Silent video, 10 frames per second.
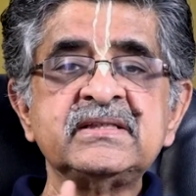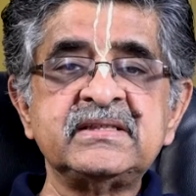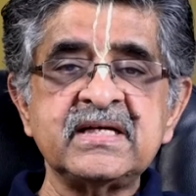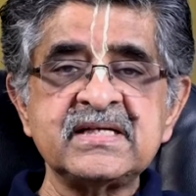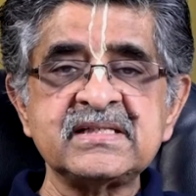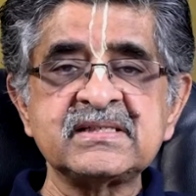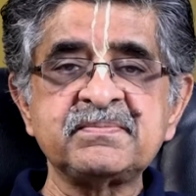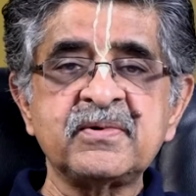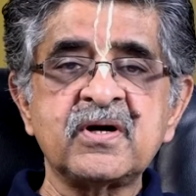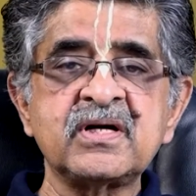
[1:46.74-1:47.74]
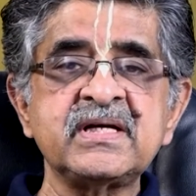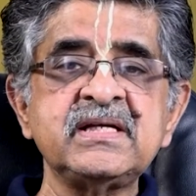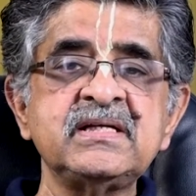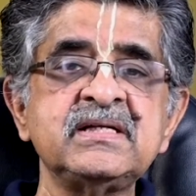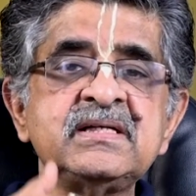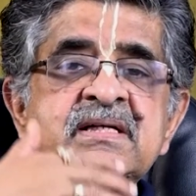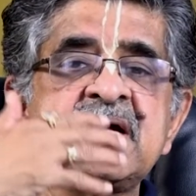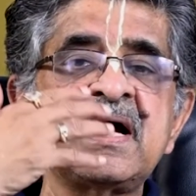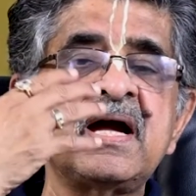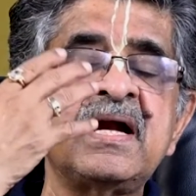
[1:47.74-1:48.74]
this body
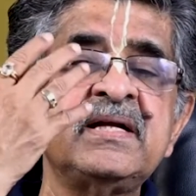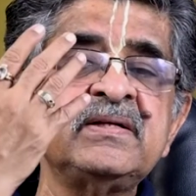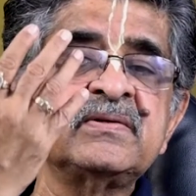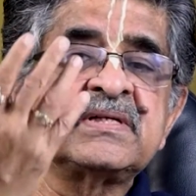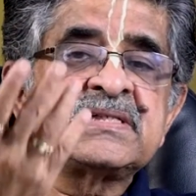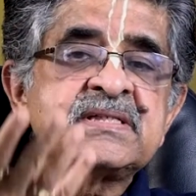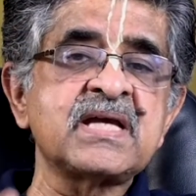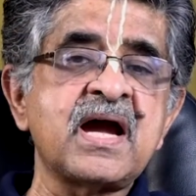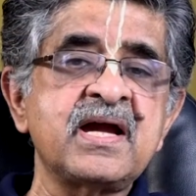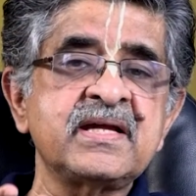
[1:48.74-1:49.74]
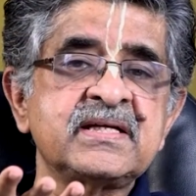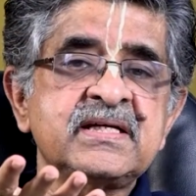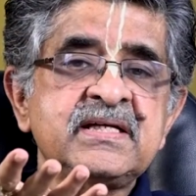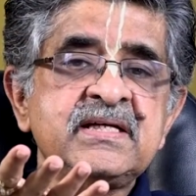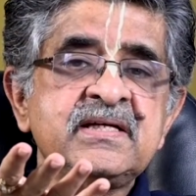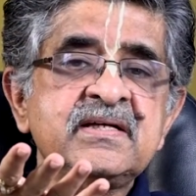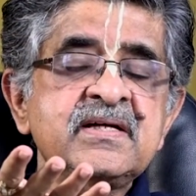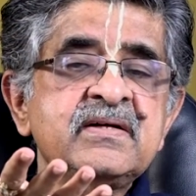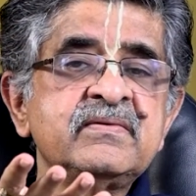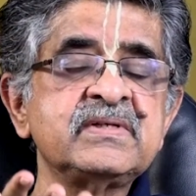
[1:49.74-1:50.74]
and your psyche,
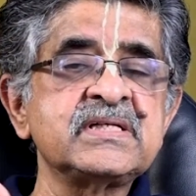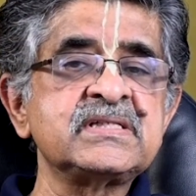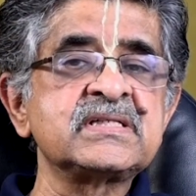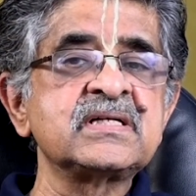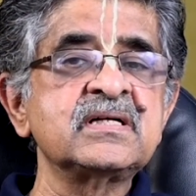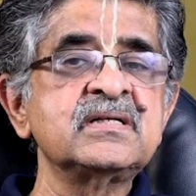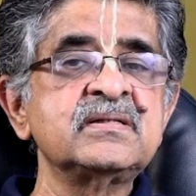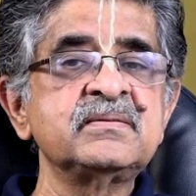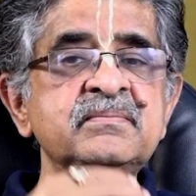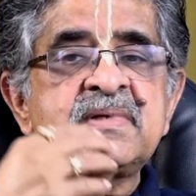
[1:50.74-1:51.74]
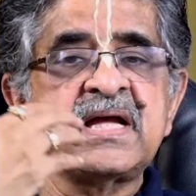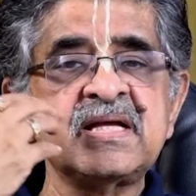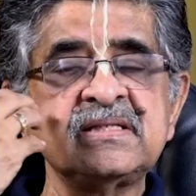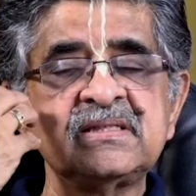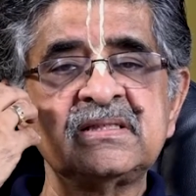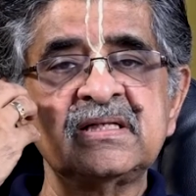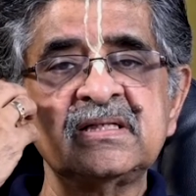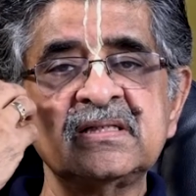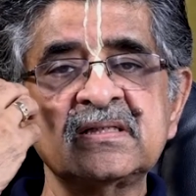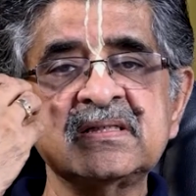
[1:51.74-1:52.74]
which is termed as
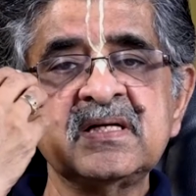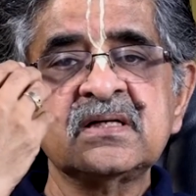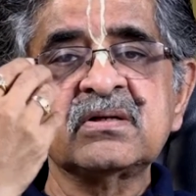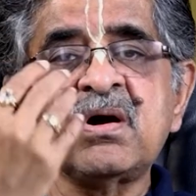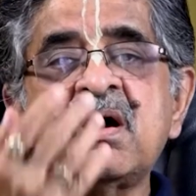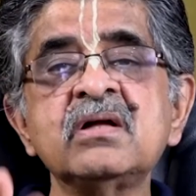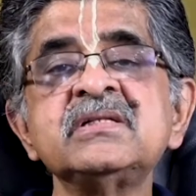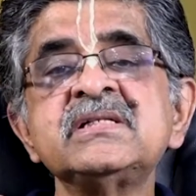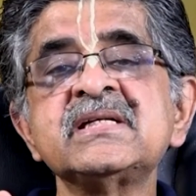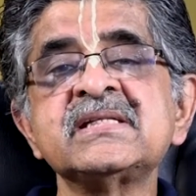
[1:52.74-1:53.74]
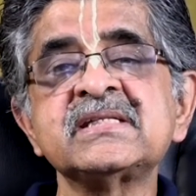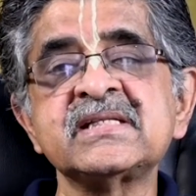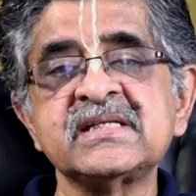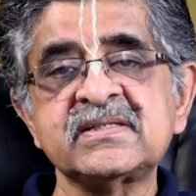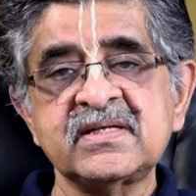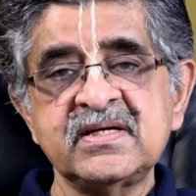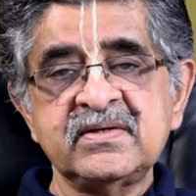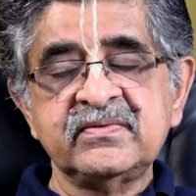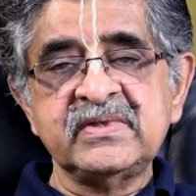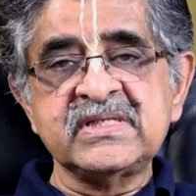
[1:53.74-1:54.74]
the consciousness,
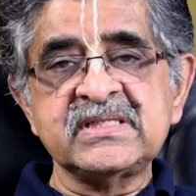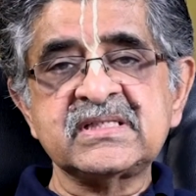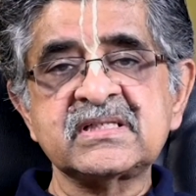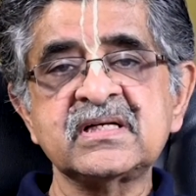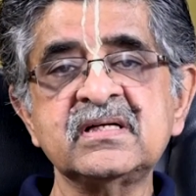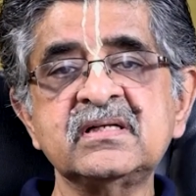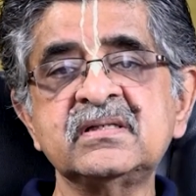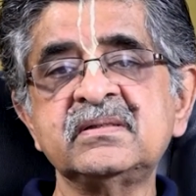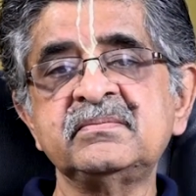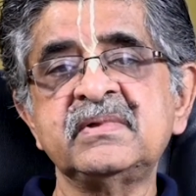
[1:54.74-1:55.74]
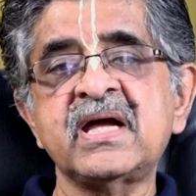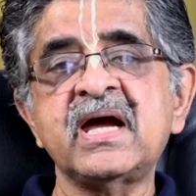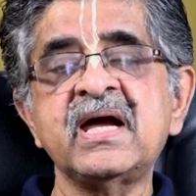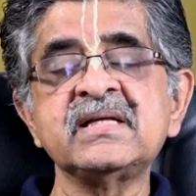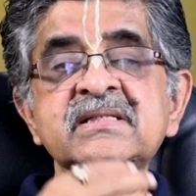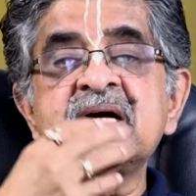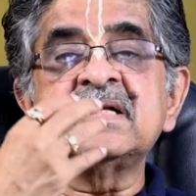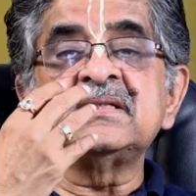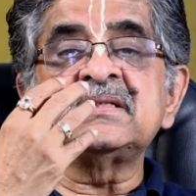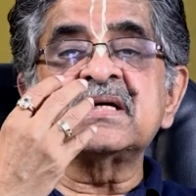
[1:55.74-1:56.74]
which is termed as the
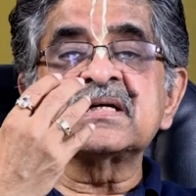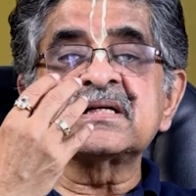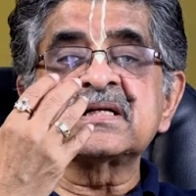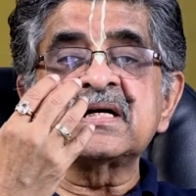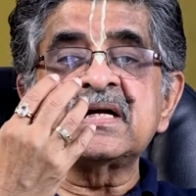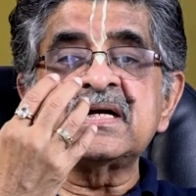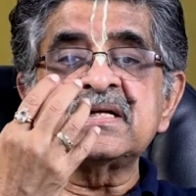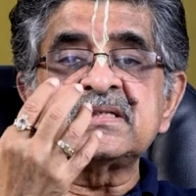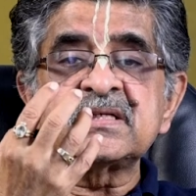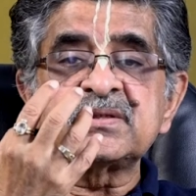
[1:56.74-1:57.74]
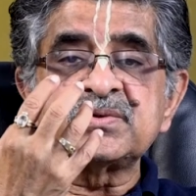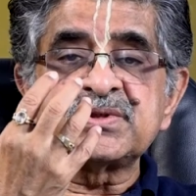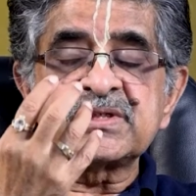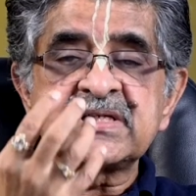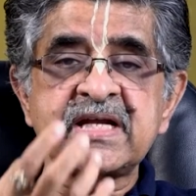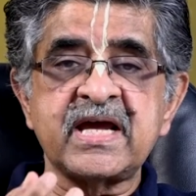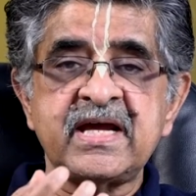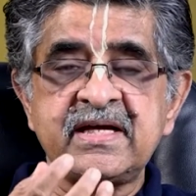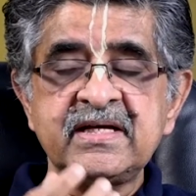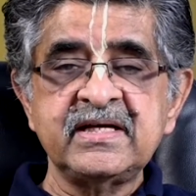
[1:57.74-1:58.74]
Antahkarana
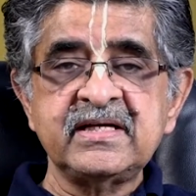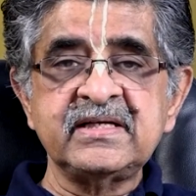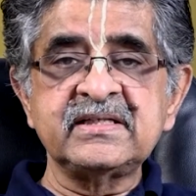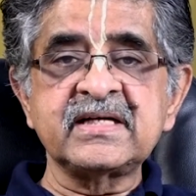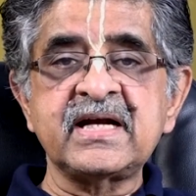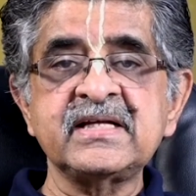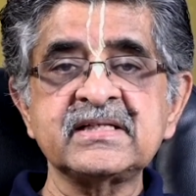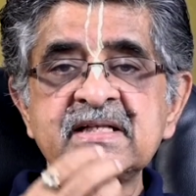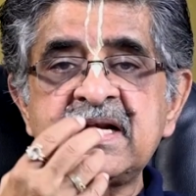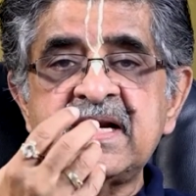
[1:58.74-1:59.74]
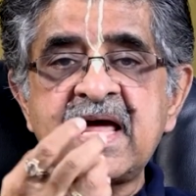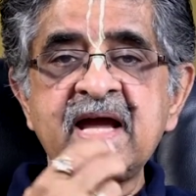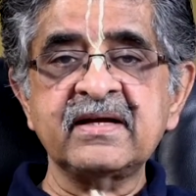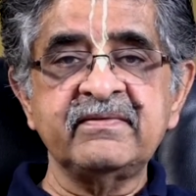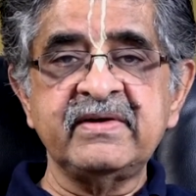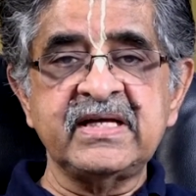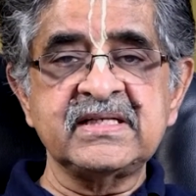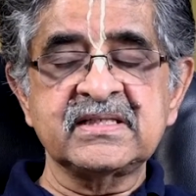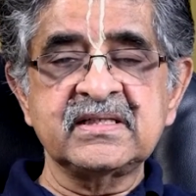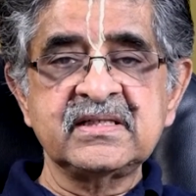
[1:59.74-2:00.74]
Chatushtaya in traditional language.